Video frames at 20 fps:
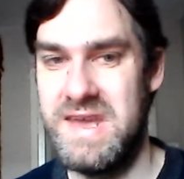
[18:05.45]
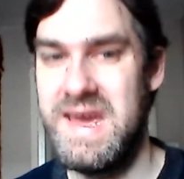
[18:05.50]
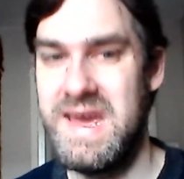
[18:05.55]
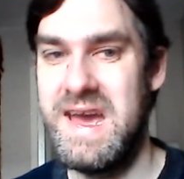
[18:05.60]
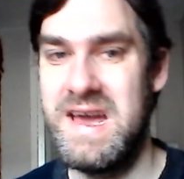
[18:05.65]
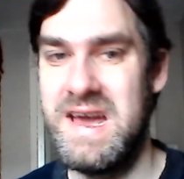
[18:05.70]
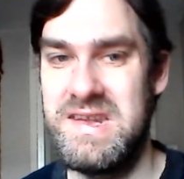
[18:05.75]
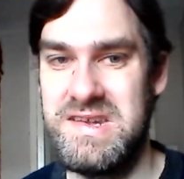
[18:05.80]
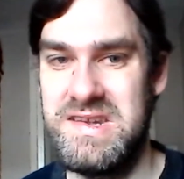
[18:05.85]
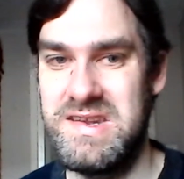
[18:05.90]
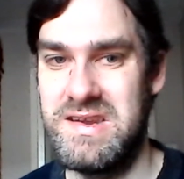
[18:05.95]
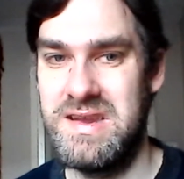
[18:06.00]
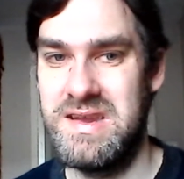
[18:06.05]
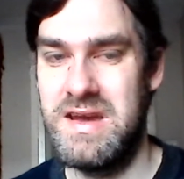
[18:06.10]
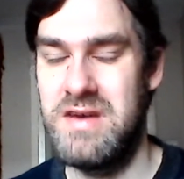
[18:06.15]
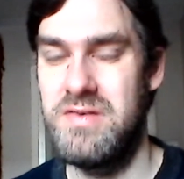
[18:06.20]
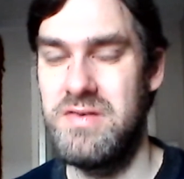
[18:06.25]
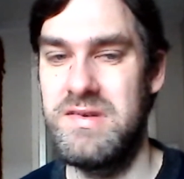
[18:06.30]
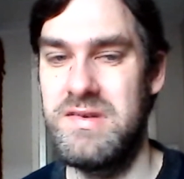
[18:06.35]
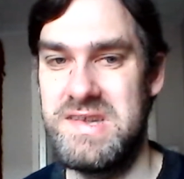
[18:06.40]
They had to
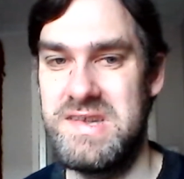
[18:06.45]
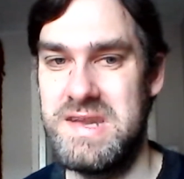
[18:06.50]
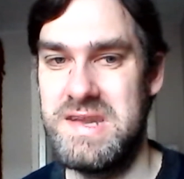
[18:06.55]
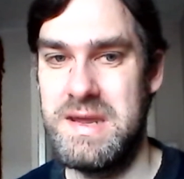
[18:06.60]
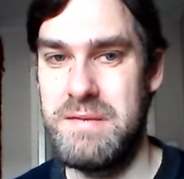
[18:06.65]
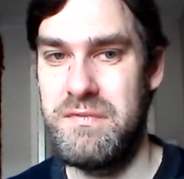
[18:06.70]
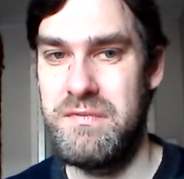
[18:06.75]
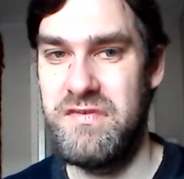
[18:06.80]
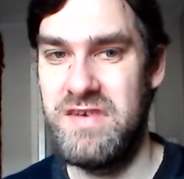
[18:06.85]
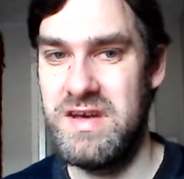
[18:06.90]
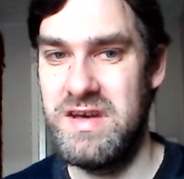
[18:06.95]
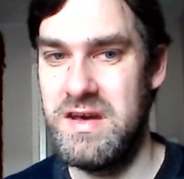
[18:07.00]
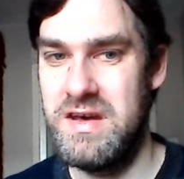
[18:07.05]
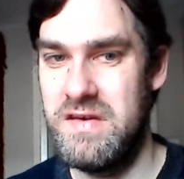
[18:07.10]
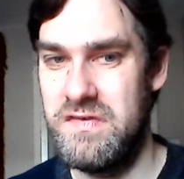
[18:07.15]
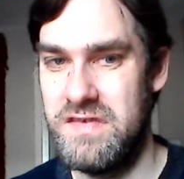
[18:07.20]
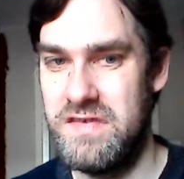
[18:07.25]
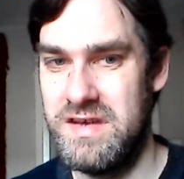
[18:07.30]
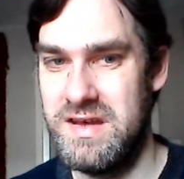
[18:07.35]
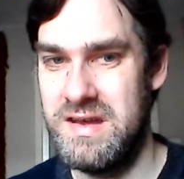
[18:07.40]
go a step
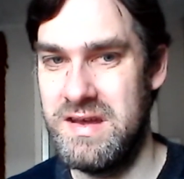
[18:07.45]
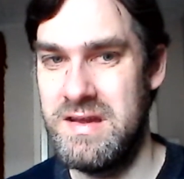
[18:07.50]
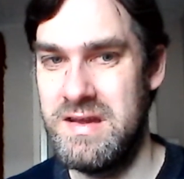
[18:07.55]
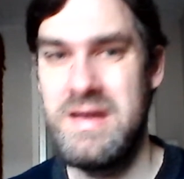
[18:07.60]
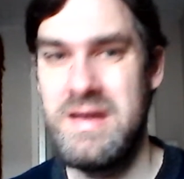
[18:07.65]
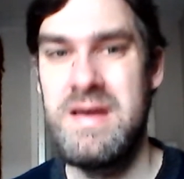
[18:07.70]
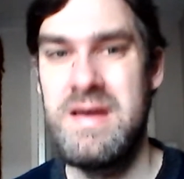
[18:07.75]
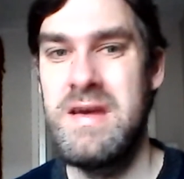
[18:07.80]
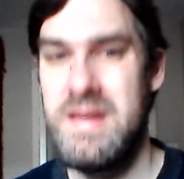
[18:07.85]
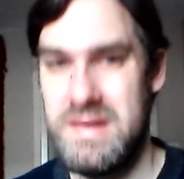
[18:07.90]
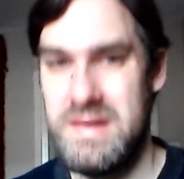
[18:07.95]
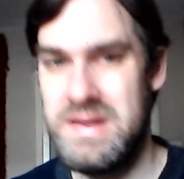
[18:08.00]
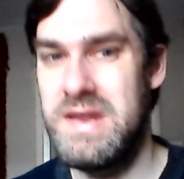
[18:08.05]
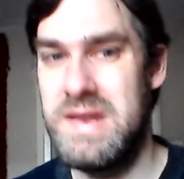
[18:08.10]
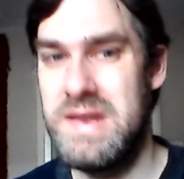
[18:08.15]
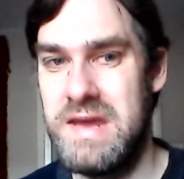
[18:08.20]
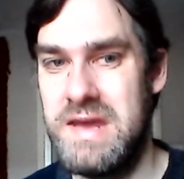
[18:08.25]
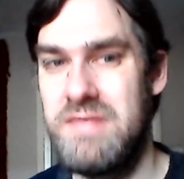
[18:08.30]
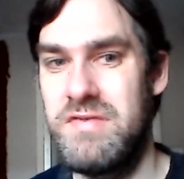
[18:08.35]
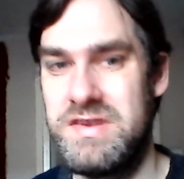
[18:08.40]
further
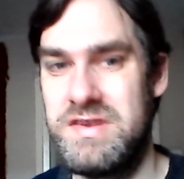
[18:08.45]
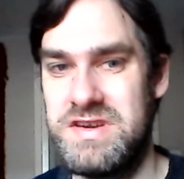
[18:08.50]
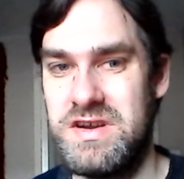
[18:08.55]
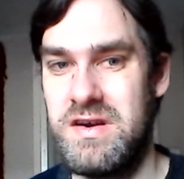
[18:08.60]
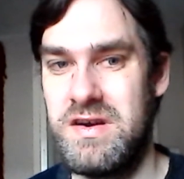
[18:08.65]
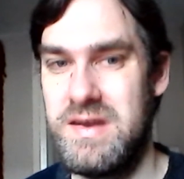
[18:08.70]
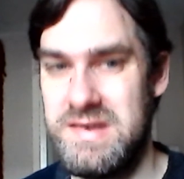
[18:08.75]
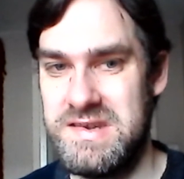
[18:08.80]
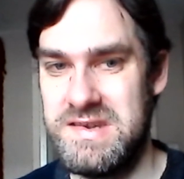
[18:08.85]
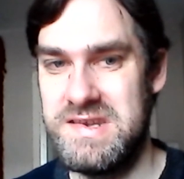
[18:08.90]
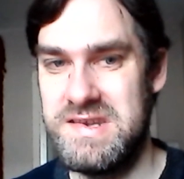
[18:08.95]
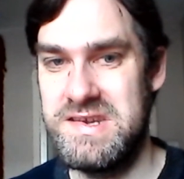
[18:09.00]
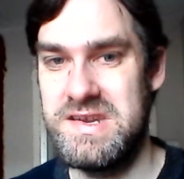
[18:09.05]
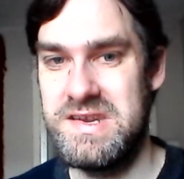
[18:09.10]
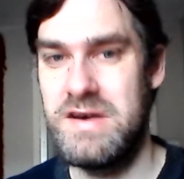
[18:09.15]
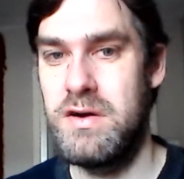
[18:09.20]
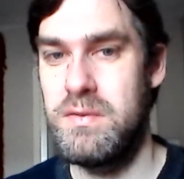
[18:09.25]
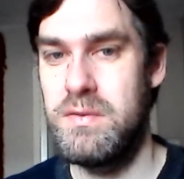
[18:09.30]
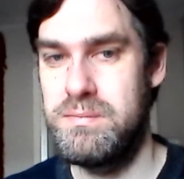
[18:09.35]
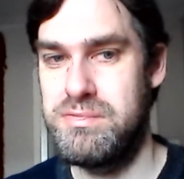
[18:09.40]
than they were trying to
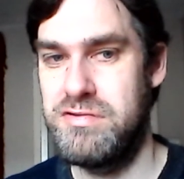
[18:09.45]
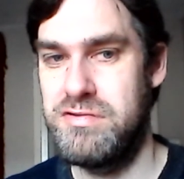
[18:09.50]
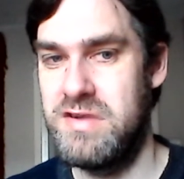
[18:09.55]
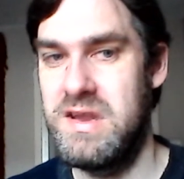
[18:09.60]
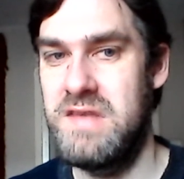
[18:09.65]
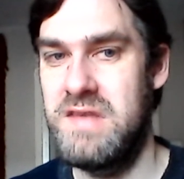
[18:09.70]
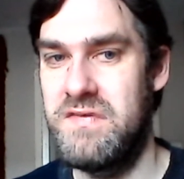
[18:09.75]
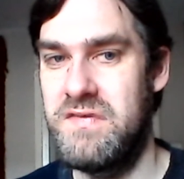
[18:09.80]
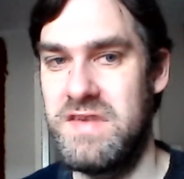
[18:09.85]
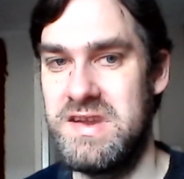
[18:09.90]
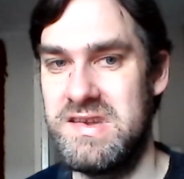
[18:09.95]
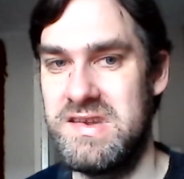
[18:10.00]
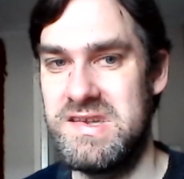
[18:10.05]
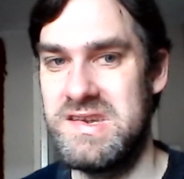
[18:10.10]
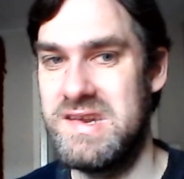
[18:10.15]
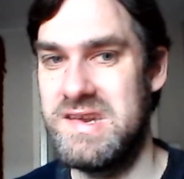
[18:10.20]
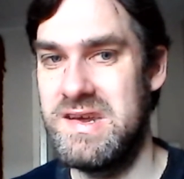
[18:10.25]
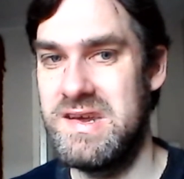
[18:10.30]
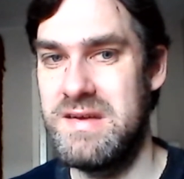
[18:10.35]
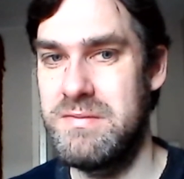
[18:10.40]
top previous
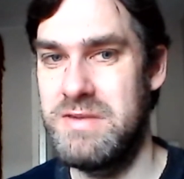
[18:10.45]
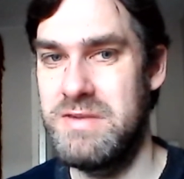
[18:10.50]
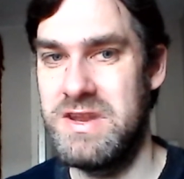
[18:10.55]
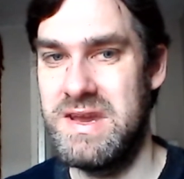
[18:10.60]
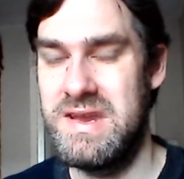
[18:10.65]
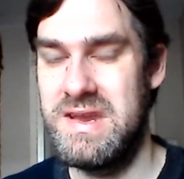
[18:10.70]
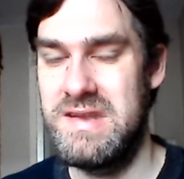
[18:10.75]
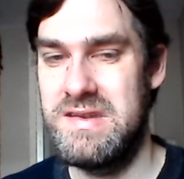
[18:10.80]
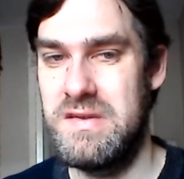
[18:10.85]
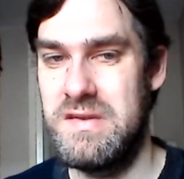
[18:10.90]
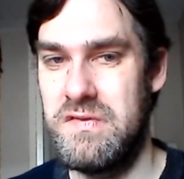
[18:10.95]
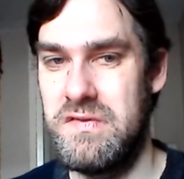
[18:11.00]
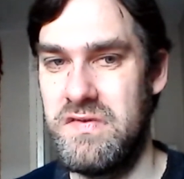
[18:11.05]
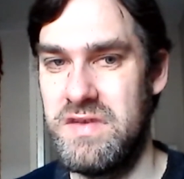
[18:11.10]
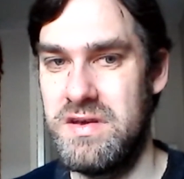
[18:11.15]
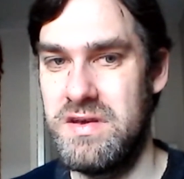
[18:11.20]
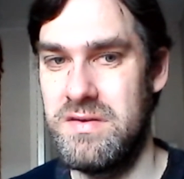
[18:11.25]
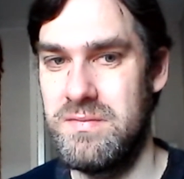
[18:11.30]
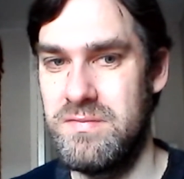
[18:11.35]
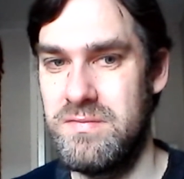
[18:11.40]
Terminator
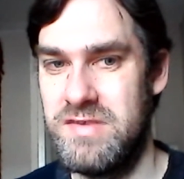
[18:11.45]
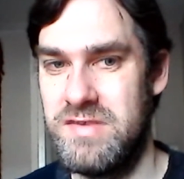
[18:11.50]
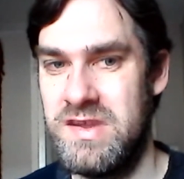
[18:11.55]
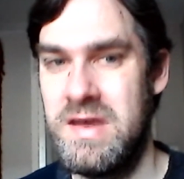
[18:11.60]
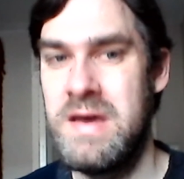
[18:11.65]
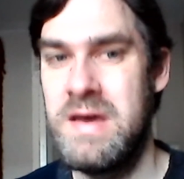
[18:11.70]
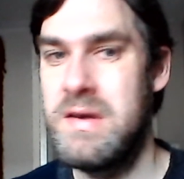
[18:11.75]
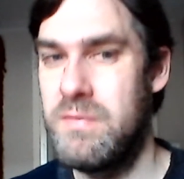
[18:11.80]
films.